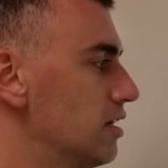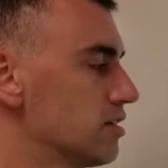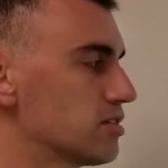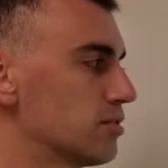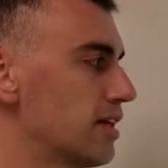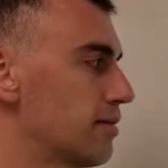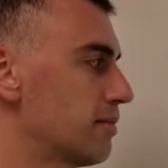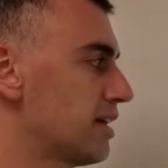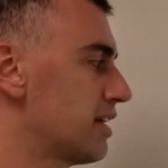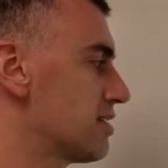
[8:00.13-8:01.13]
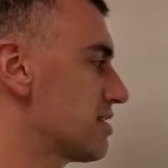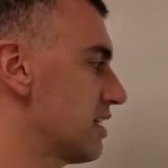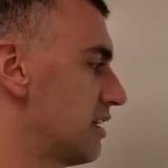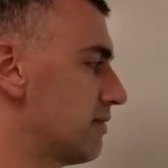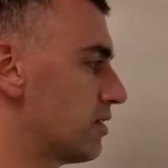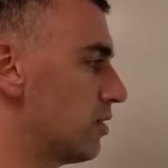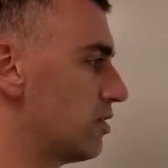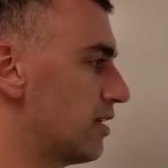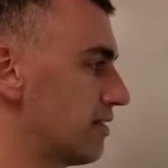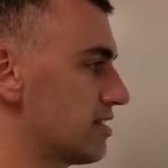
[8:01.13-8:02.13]
So that means that even though you
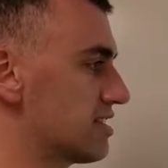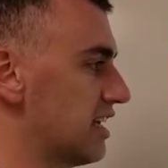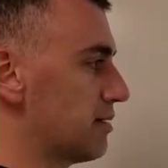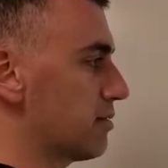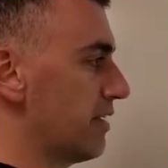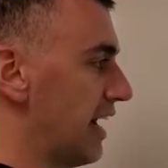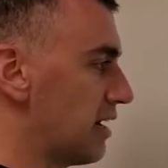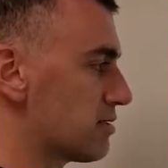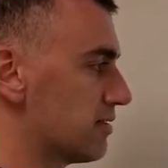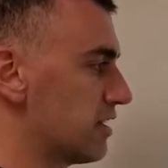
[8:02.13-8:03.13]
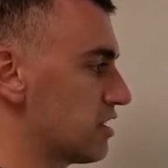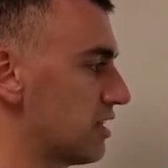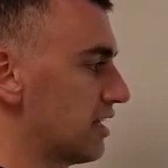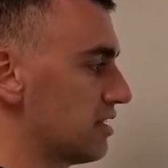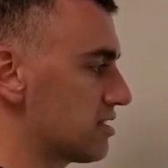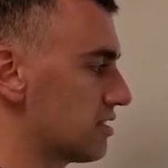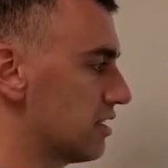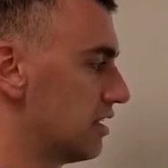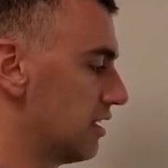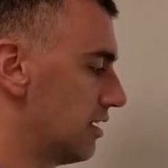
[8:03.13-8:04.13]
have the same number of atoms of each of these,
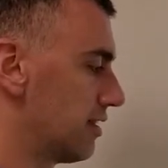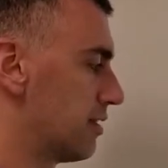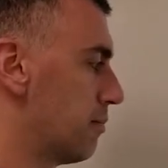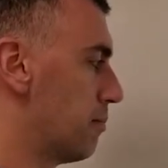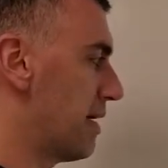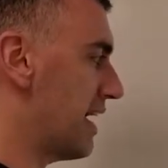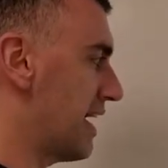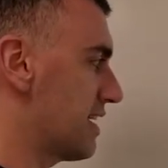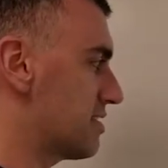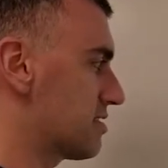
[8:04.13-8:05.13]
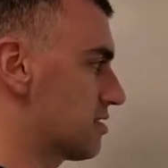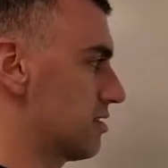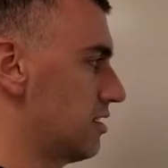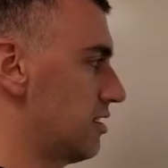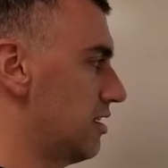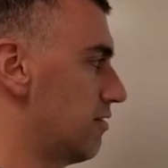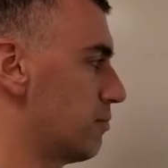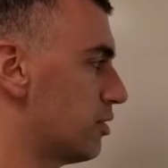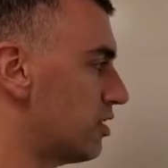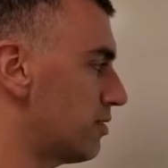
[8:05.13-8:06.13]
the mass of
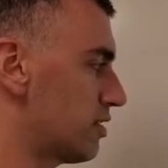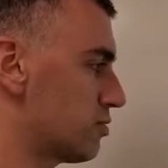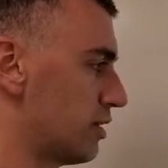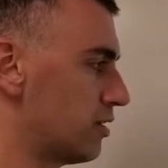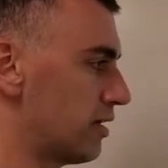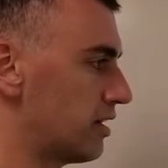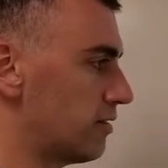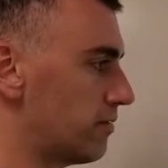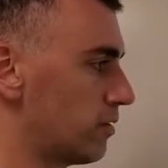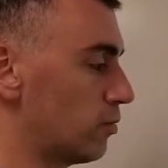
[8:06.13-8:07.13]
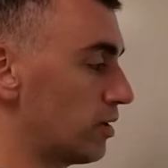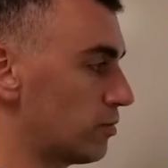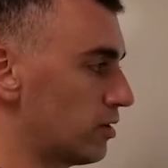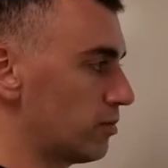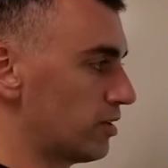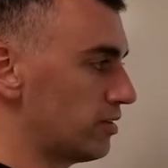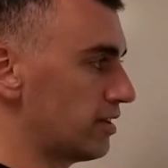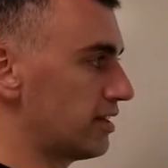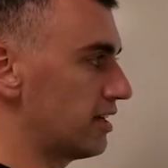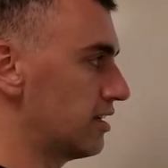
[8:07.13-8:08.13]
mercury is way greater for 1 mole of mercury
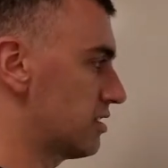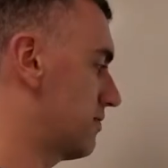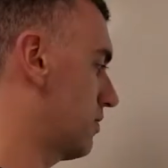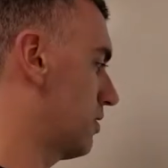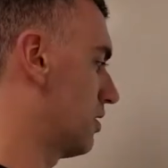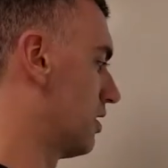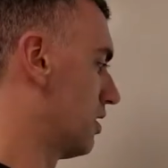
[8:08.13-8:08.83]
than it is for